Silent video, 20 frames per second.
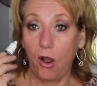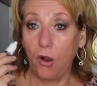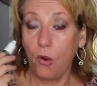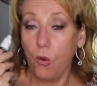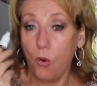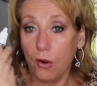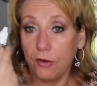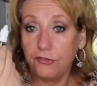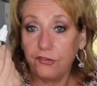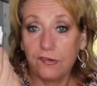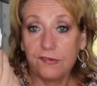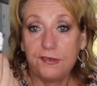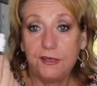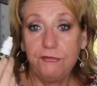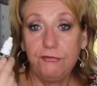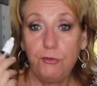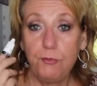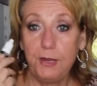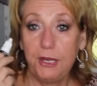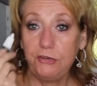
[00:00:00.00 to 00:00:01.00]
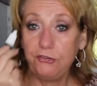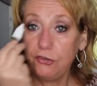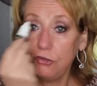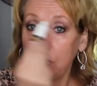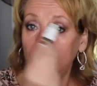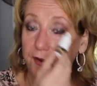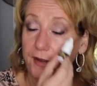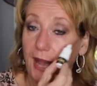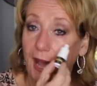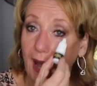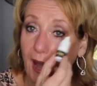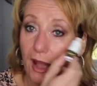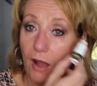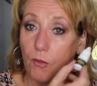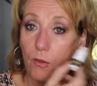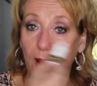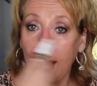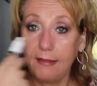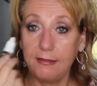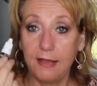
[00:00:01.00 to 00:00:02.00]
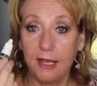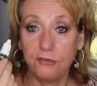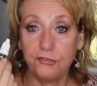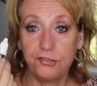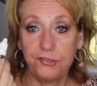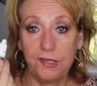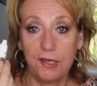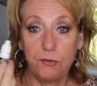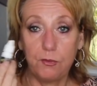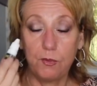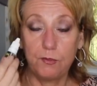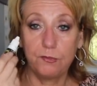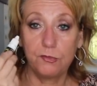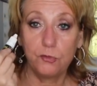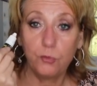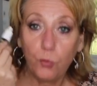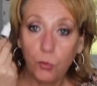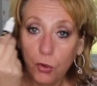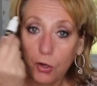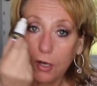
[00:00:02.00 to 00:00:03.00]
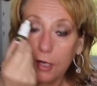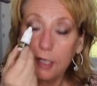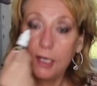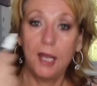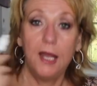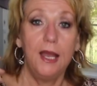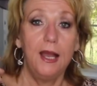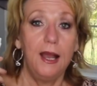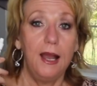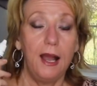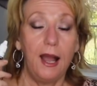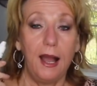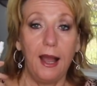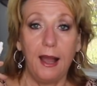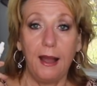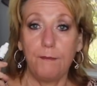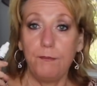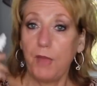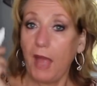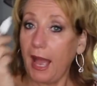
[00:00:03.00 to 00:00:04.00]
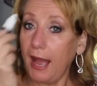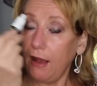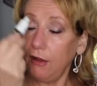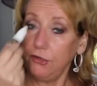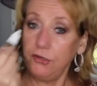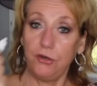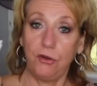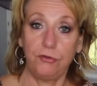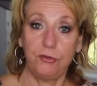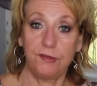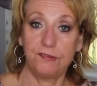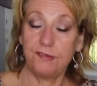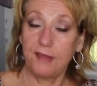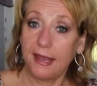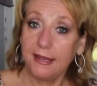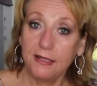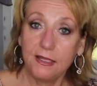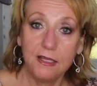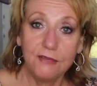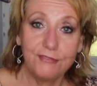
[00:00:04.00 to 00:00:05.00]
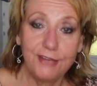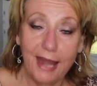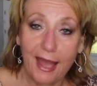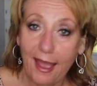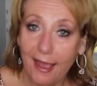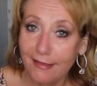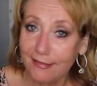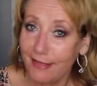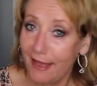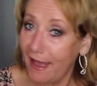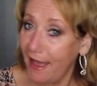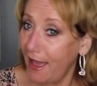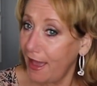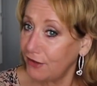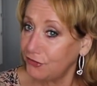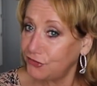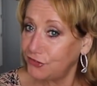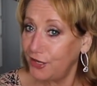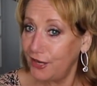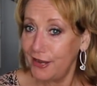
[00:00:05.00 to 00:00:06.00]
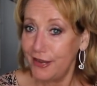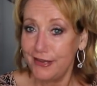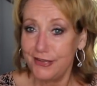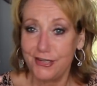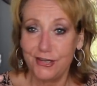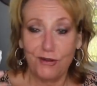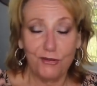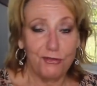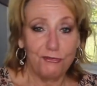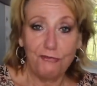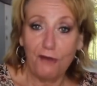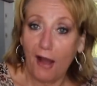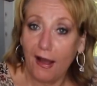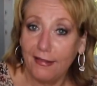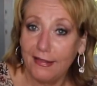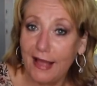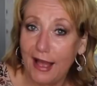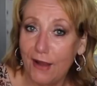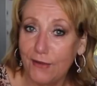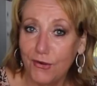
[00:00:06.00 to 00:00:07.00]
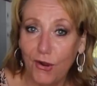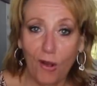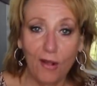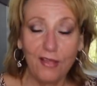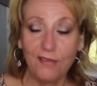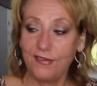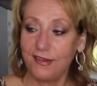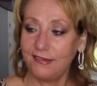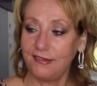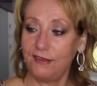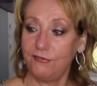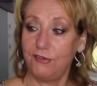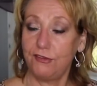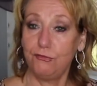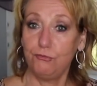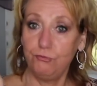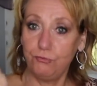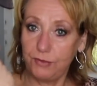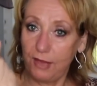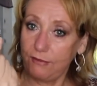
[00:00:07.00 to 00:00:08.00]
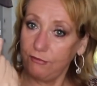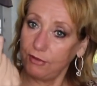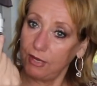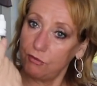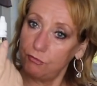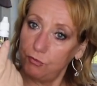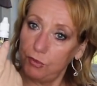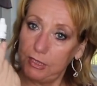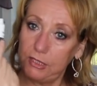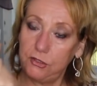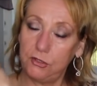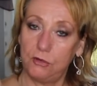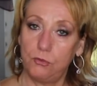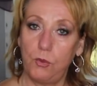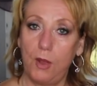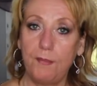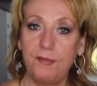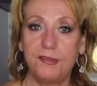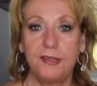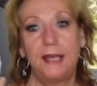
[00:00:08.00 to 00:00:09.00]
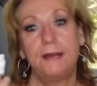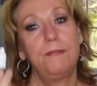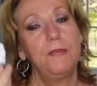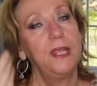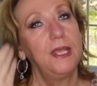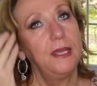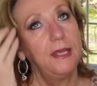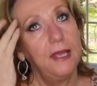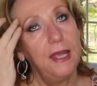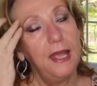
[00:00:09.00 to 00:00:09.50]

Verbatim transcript: or just information on how eyelash serums work, um, how, you know, the cycle of an eyelash, you know, the fallout, all that stuff is, they've got a really good website.